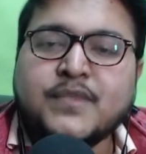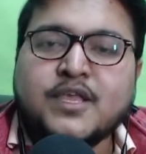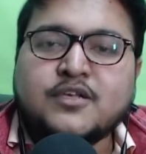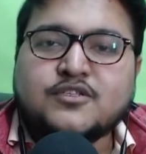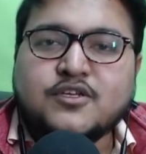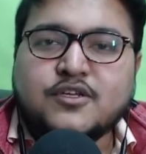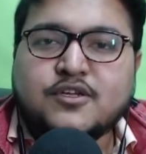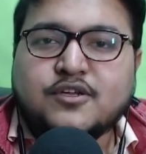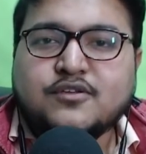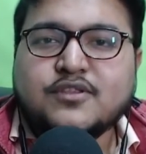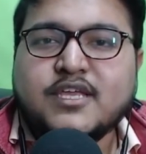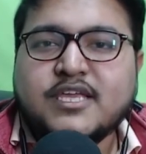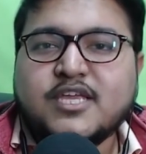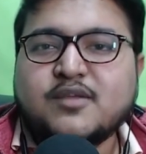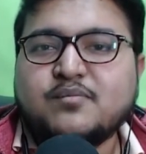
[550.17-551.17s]
So,
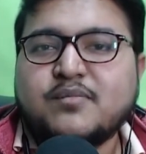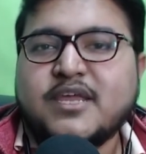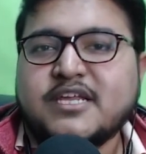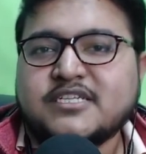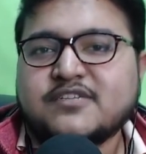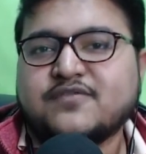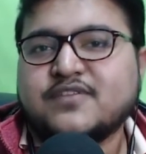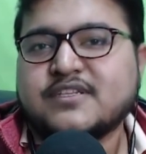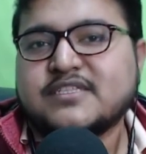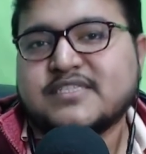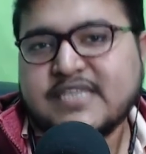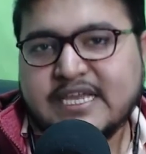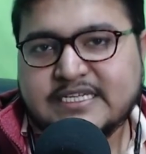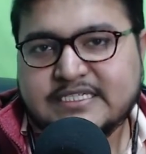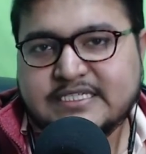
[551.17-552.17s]
they can make different
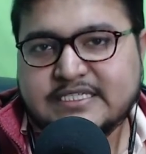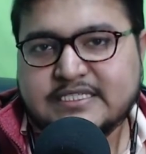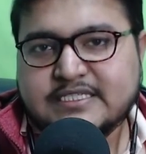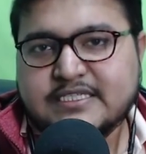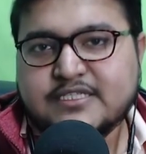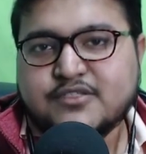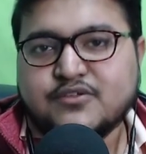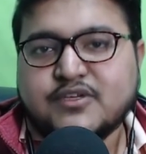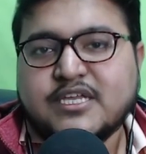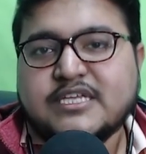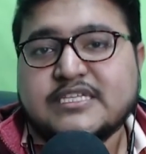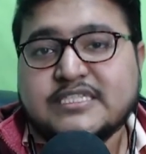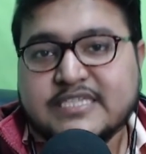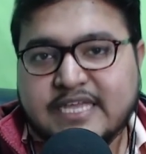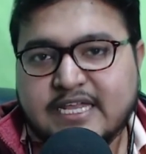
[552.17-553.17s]
sentences. You can
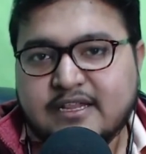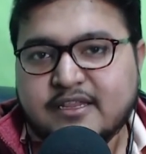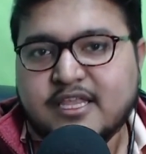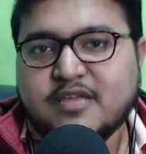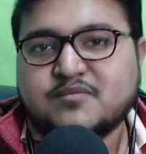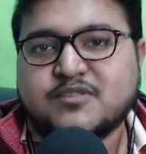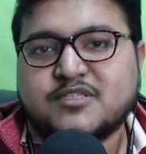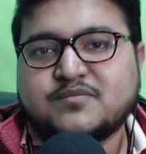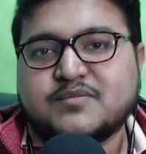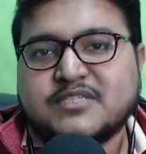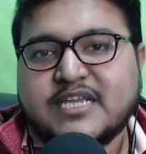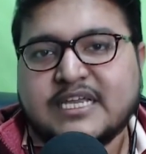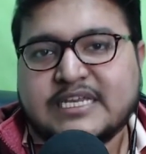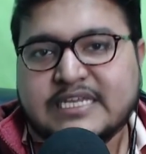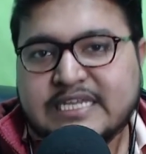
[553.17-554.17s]
tell them some
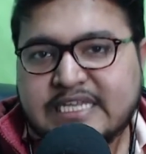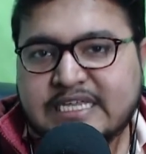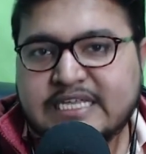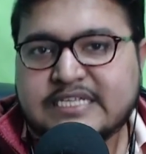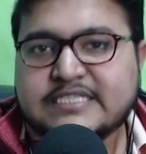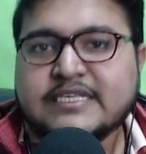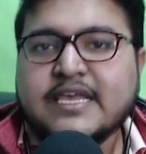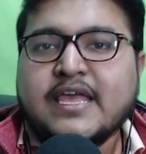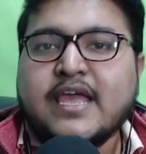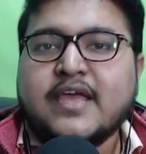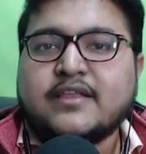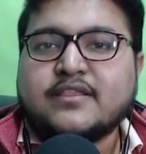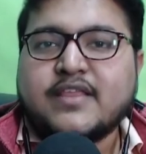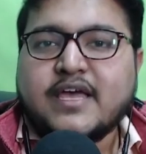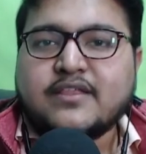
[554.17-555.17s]
techniques
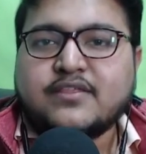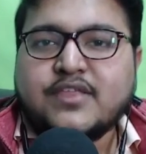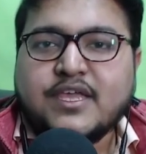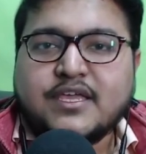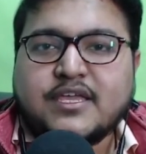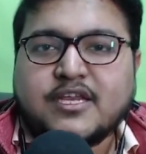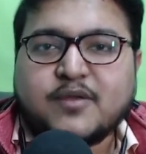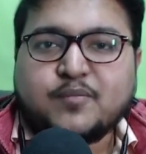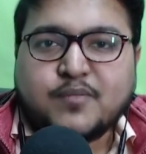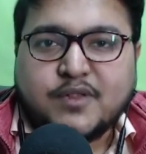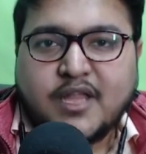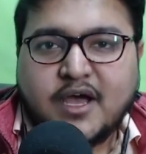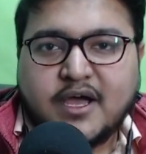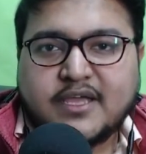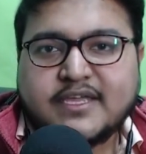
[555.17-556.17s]
that they can
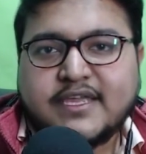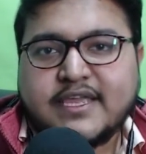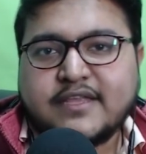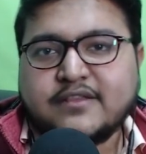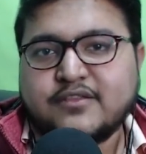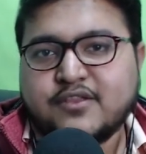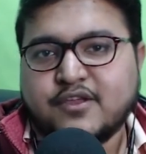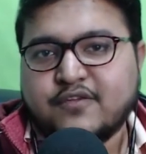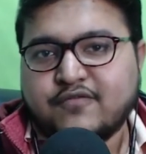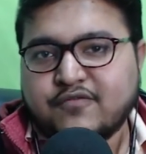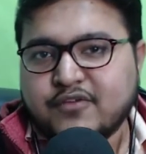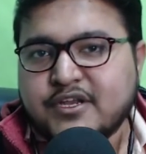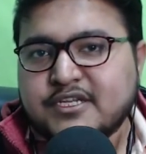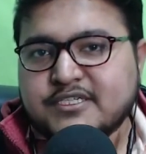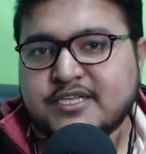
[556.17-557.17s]
apply in their
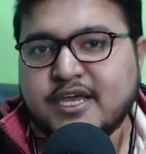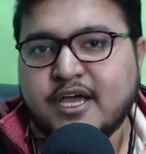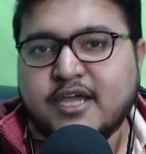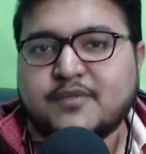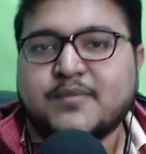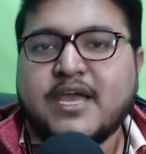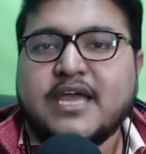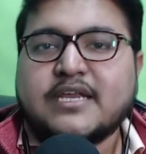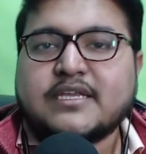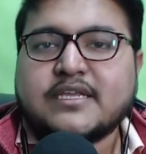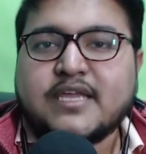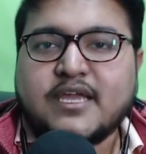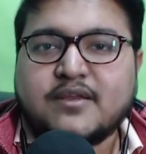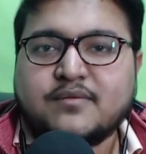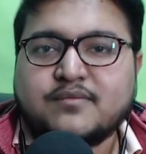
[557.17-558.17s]
free time and
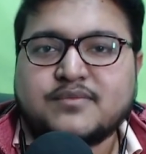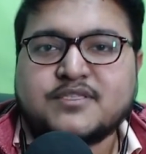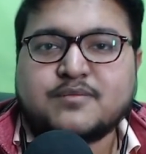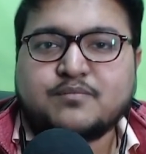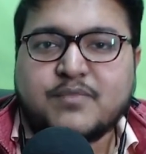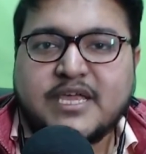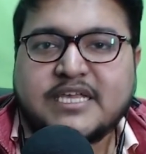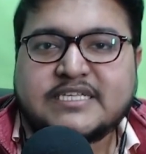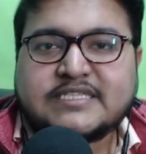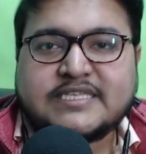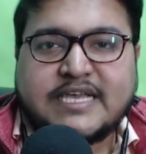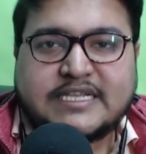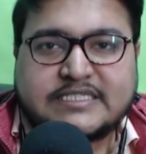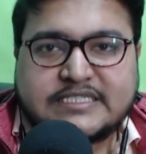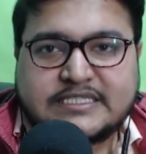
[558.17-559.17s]
can make
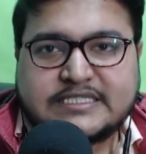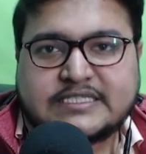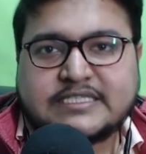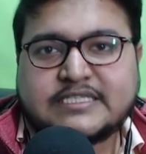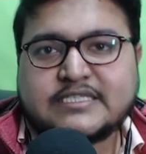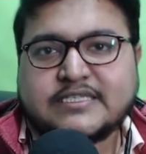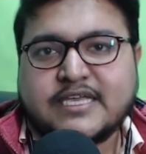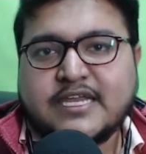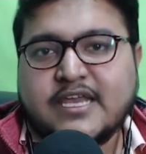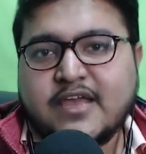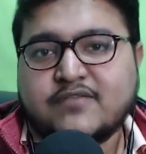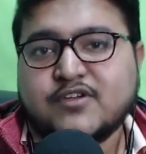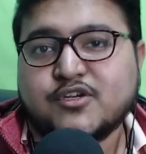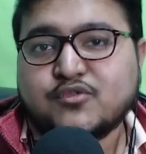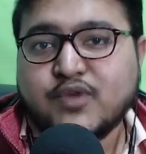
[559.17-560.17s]
sentences, can
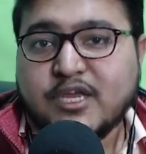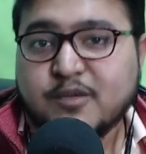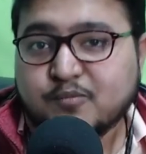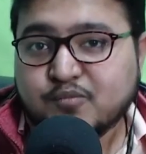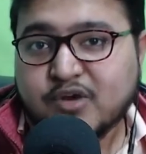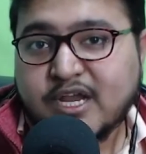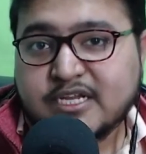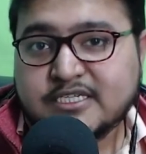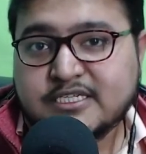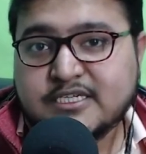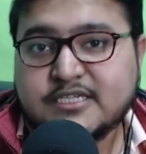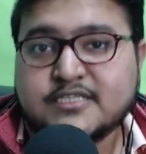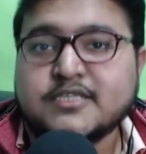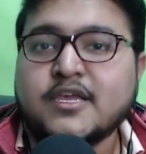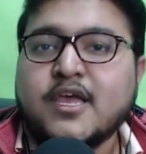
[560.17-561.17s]
have a great
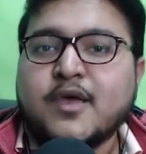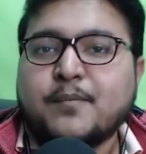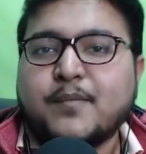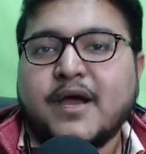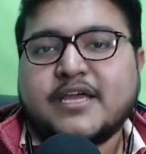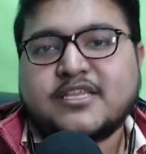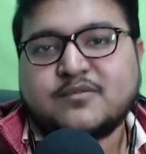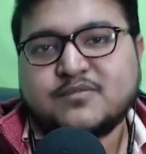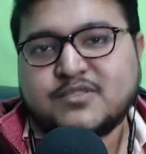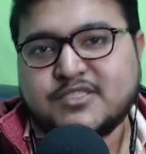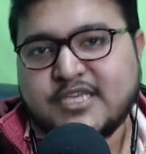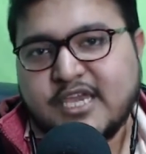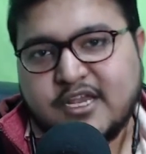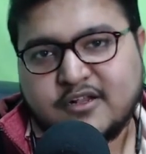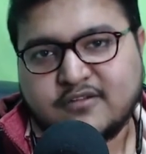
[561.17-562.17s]
practice by
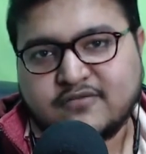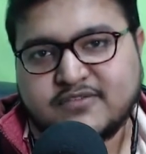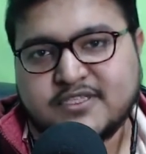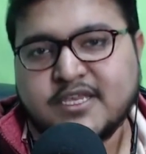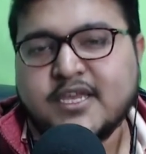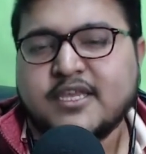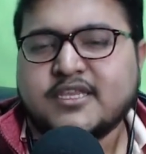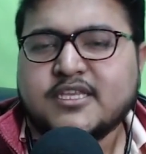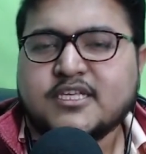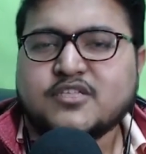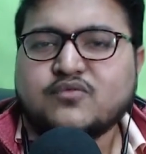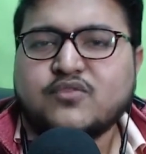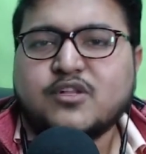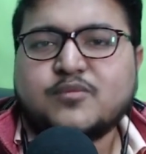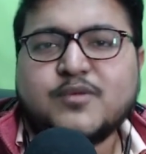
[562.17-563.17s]
themselves. This
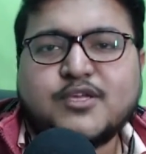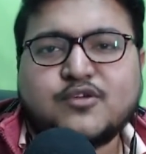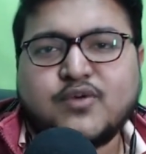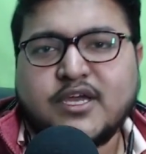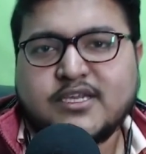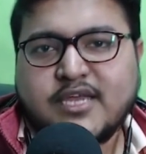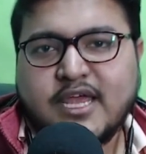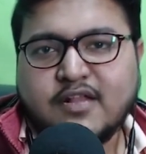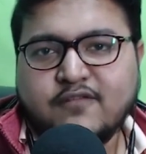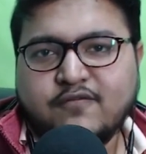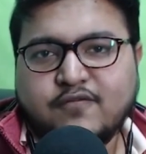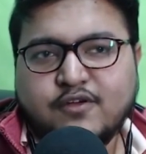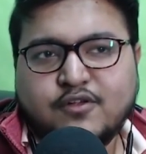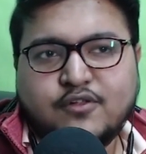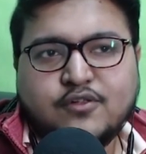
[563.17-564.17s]
will be quite
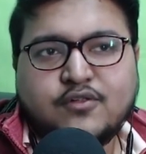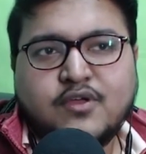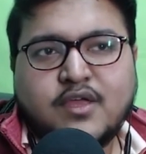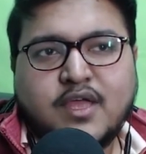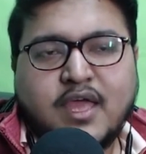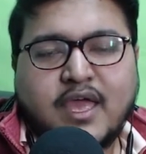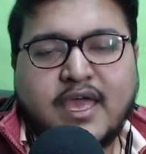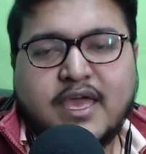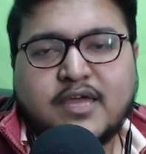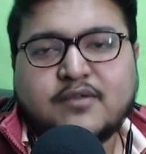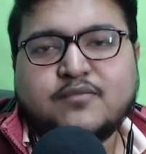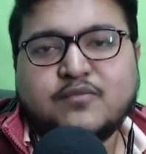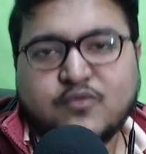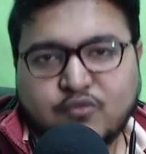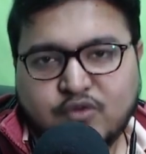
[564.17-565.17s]
helpful
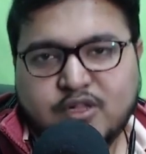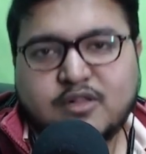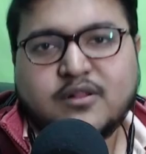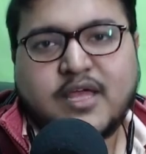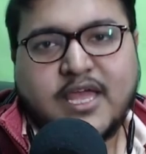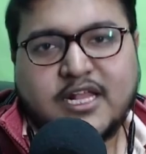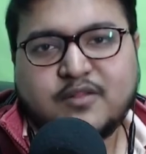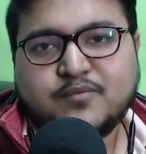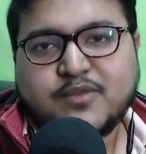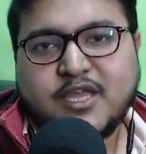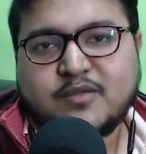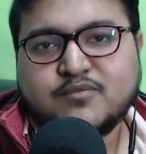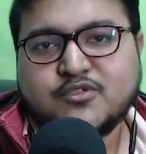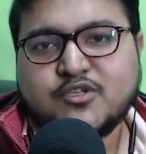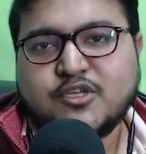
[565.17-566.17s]
and will help
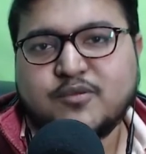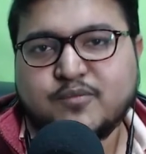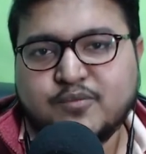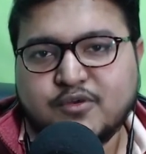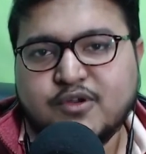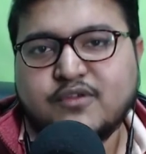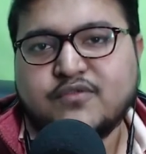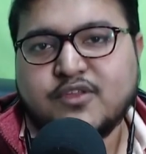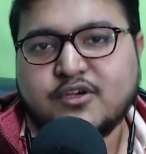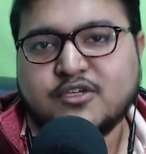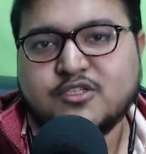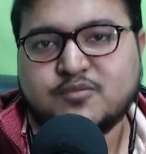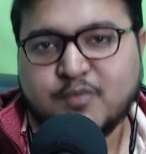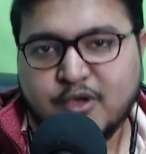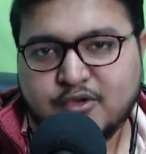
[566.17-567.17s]
them to improve their
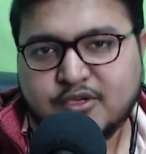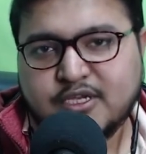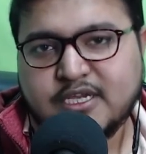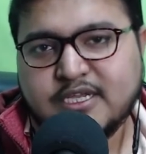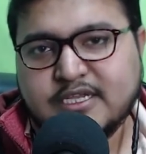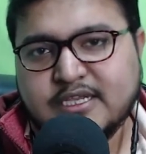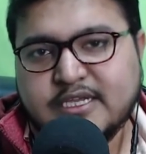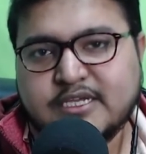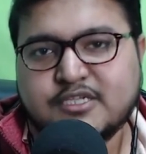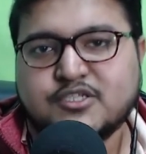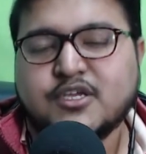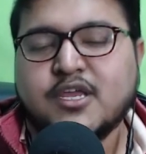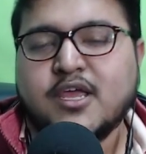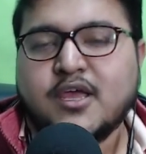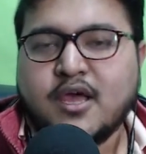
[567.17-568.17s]
spoken English
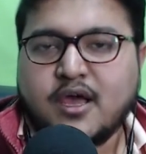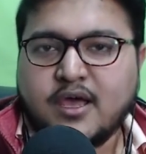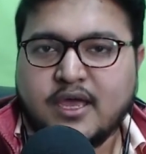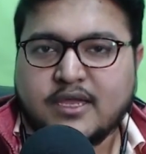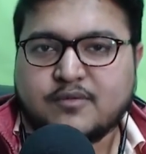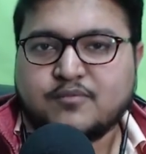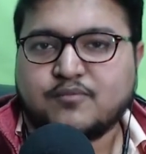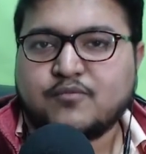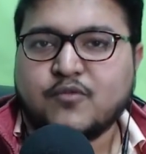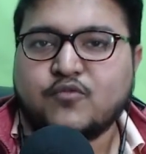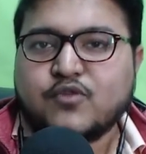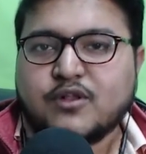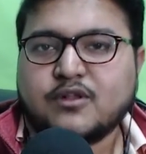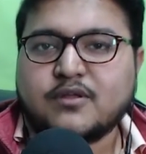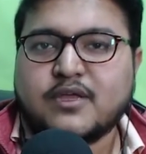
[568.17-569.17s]
and
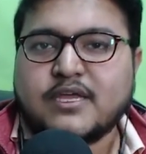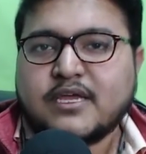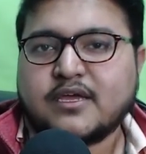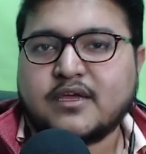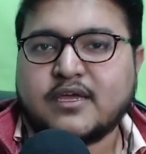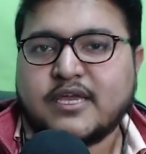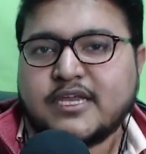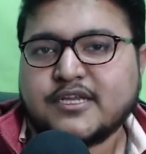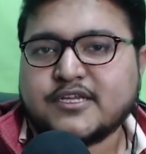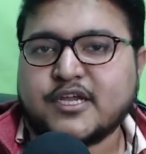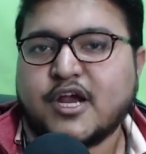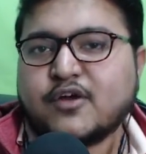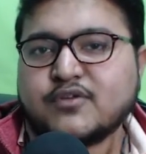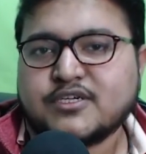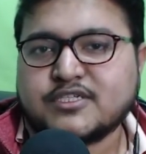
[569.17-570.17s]
will
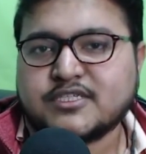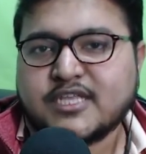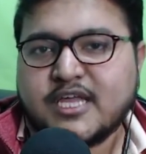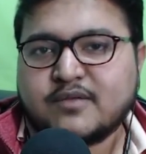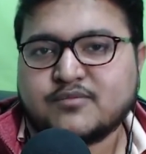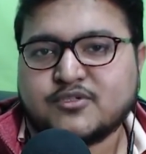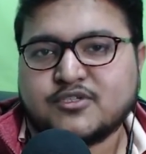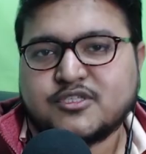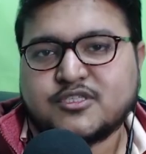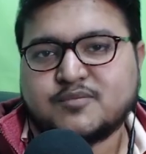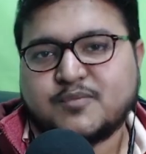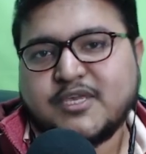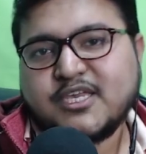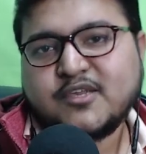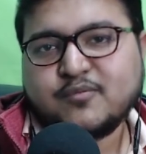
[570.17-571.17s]
encourage them to
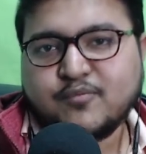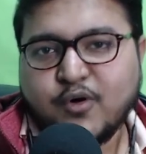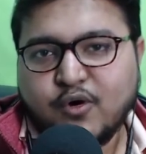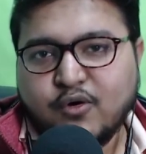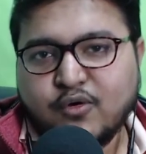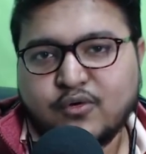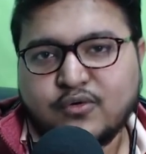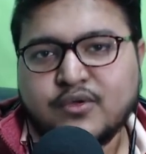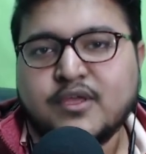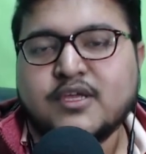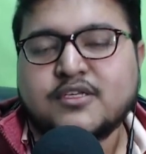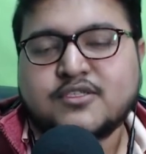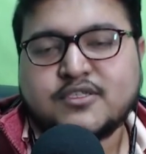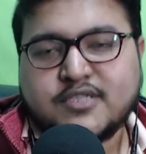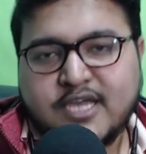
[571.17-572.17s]
speak more.
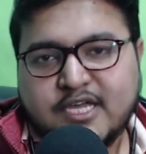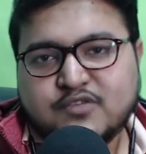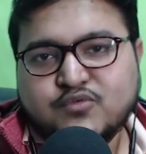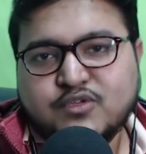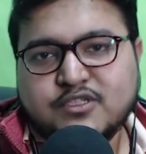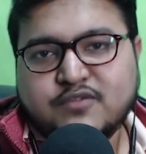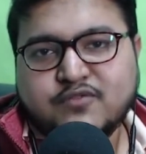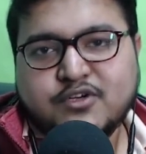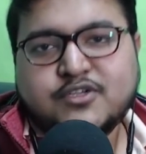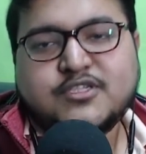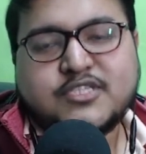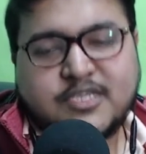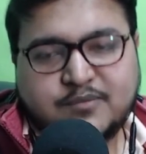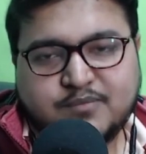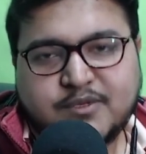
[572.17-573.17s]
So that was our
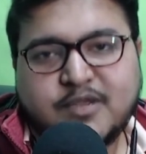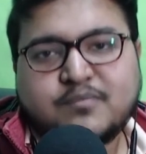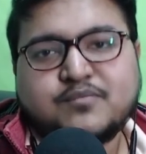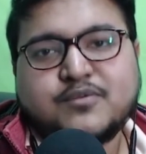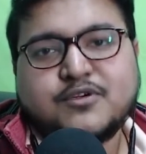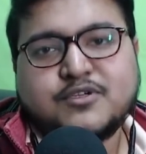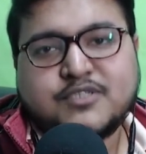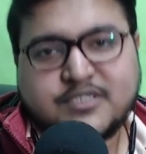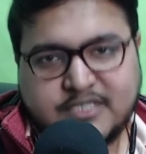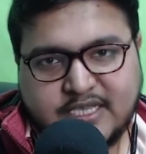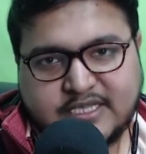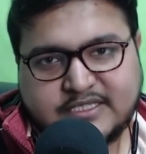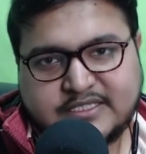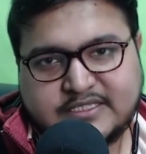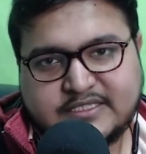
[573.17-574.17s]
tip number
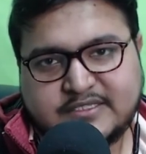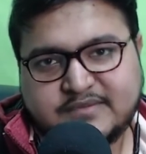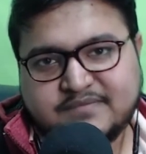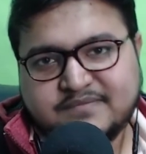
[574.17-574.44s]
6.